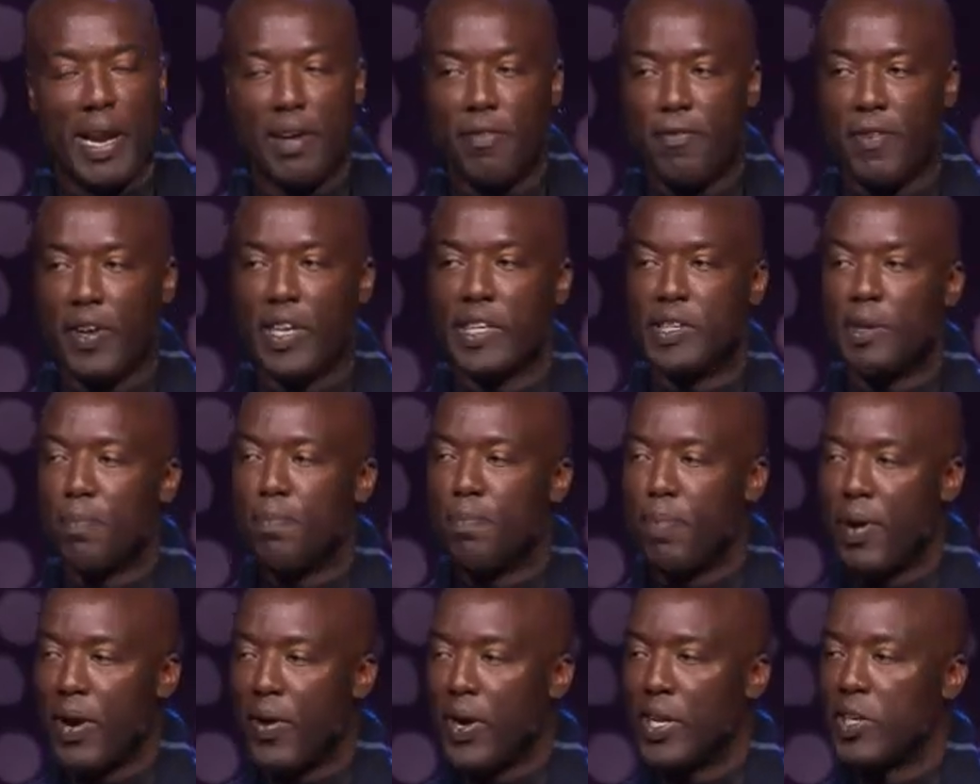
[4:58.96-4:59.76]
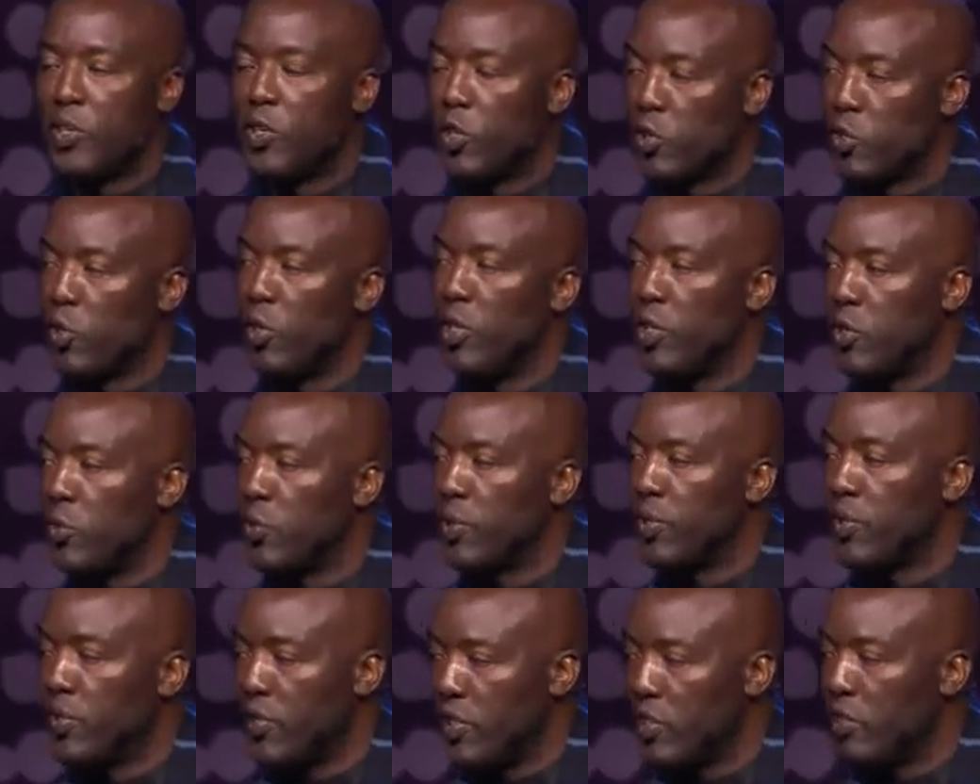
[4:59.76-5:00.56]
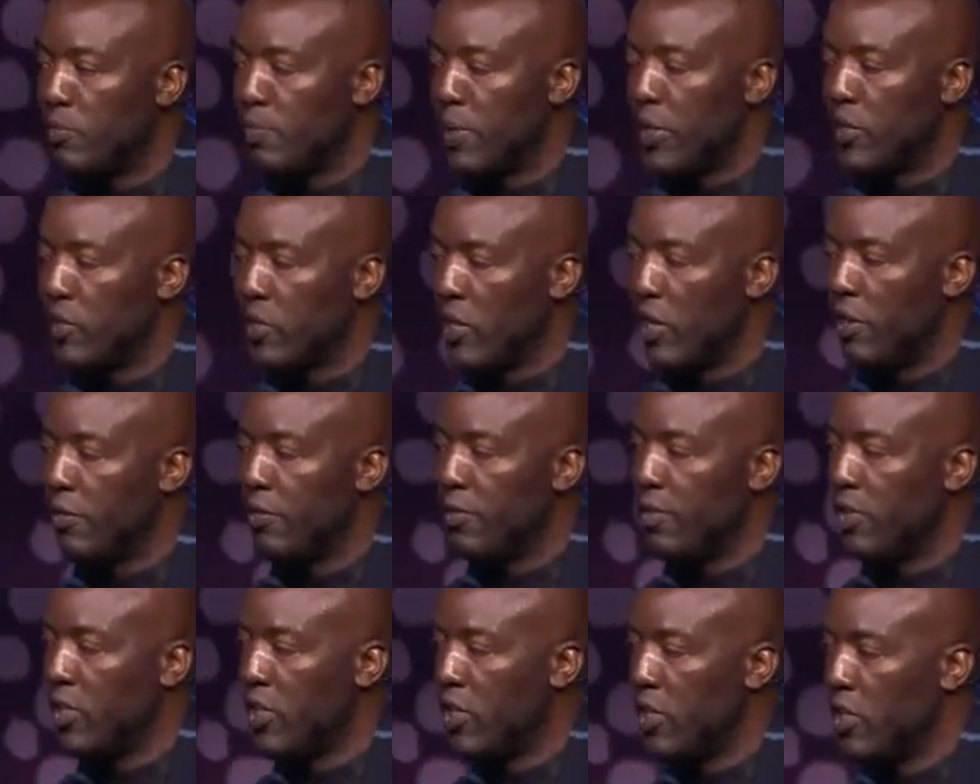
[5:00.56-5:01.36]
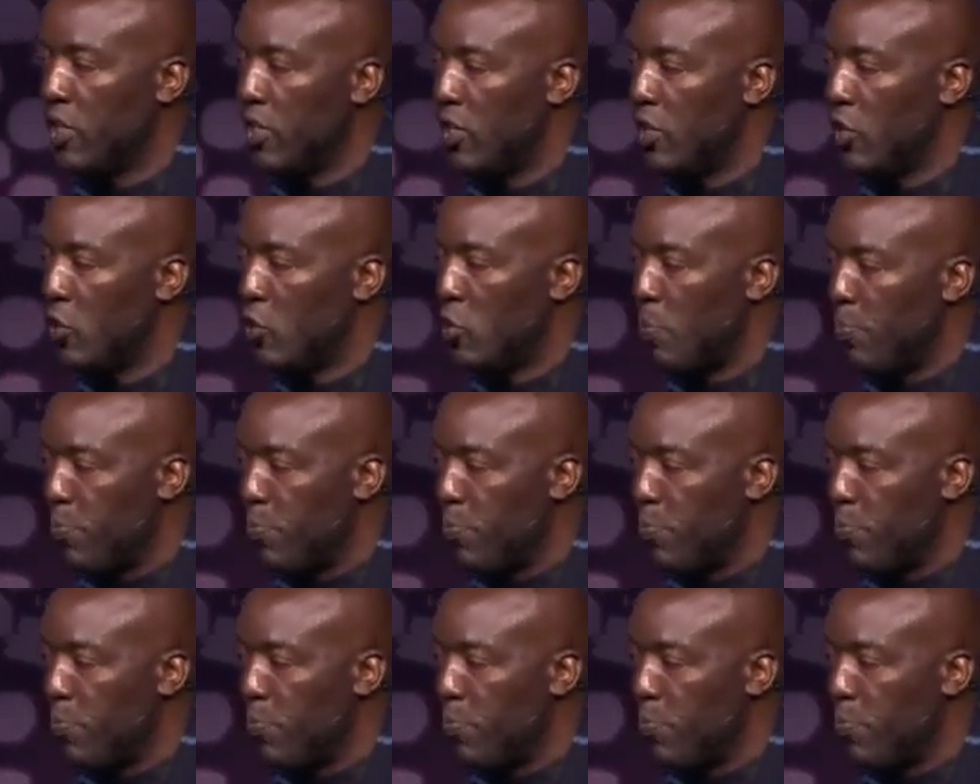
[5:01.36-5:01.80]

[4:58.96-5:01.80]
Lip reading: I felt empowered not only to assist myself, to